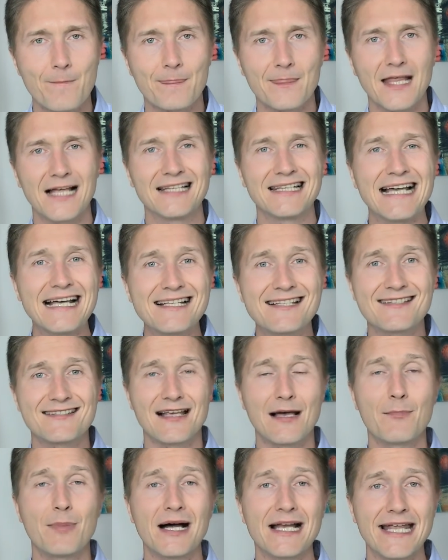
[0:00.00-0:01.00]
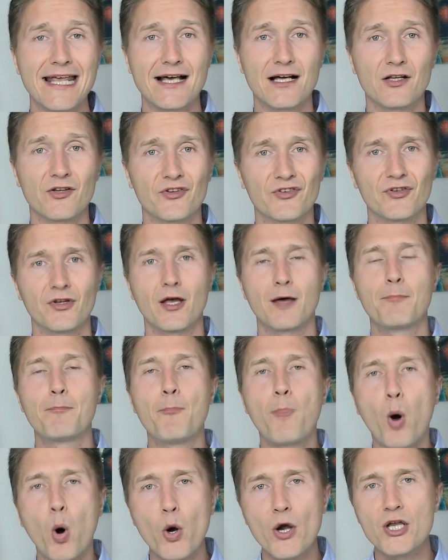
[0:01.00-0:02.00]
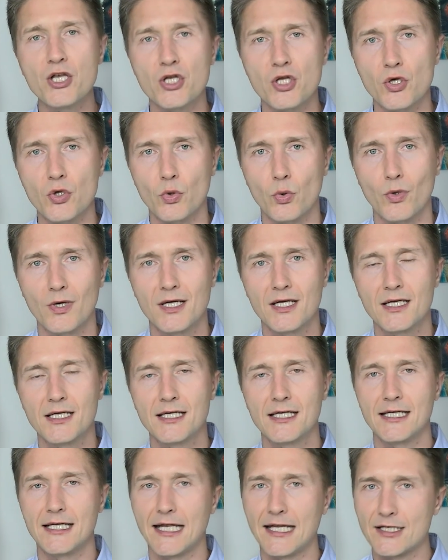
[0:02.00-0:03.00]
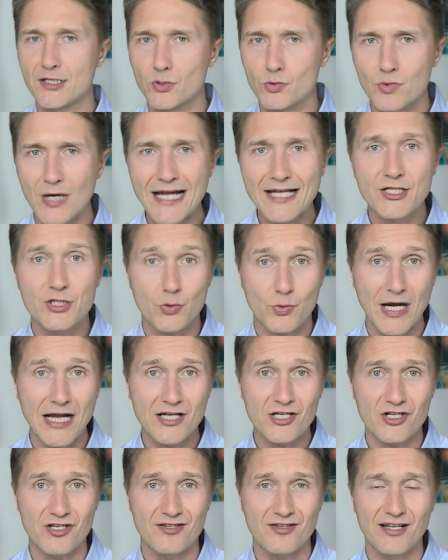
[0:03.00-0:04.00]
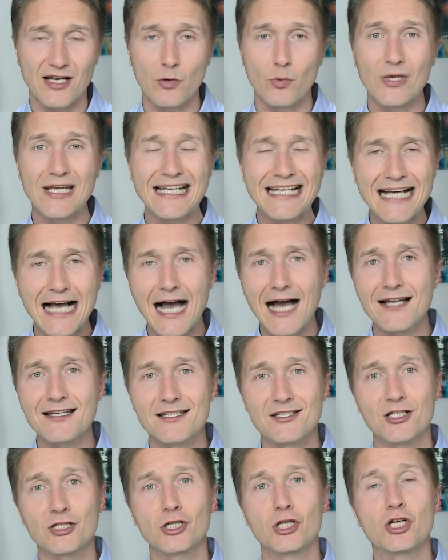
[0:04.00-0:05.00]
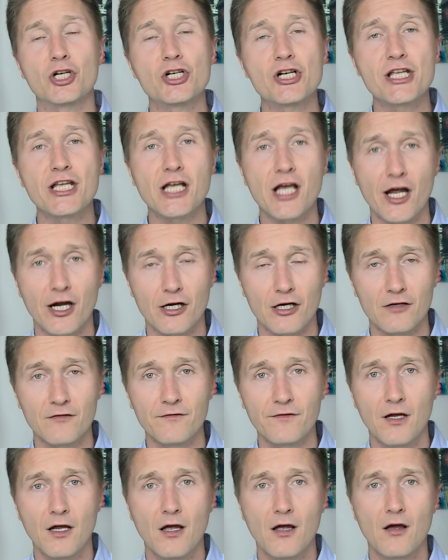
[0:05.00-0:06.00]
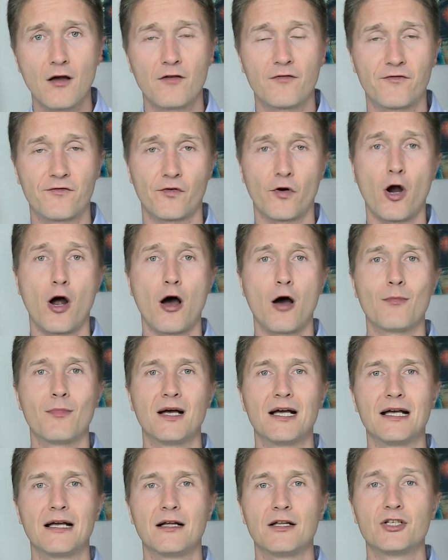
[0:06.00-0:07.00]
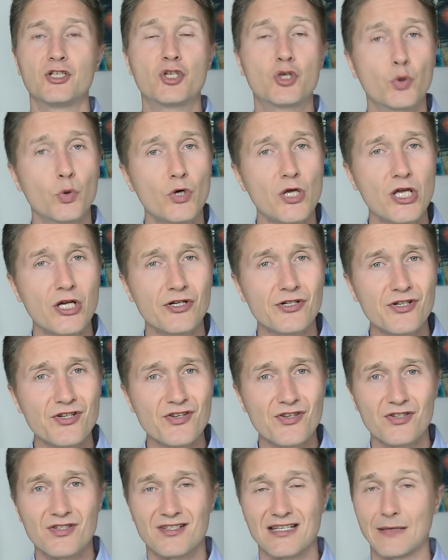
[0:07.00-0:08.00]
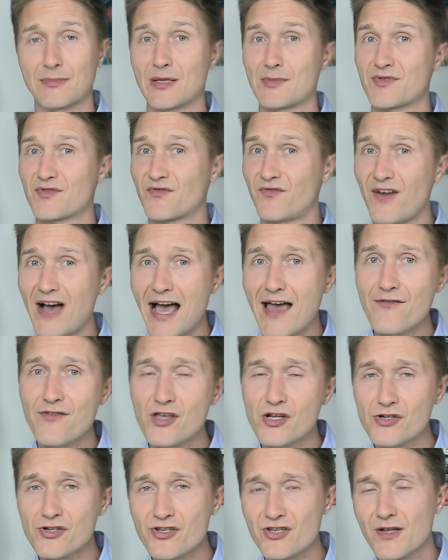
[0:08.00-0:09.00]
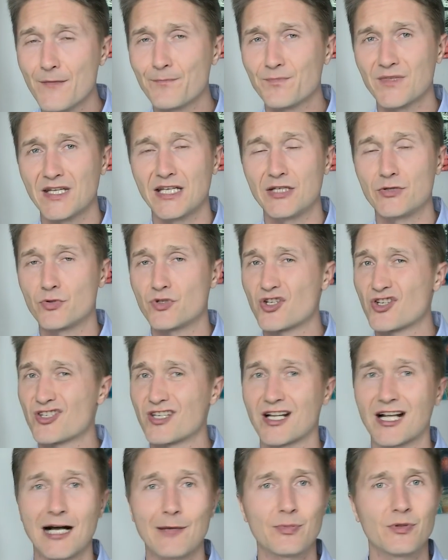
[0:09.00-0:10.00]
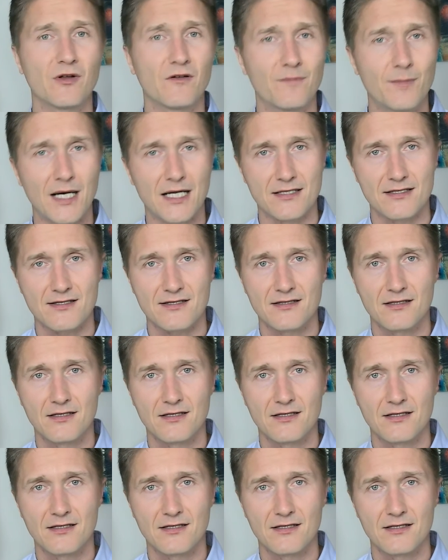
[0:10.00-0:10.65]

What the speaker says: let somebody else point you in the right direction so that we cut the learning curve from 2 years, sometimes 5 years, into just a couple of months.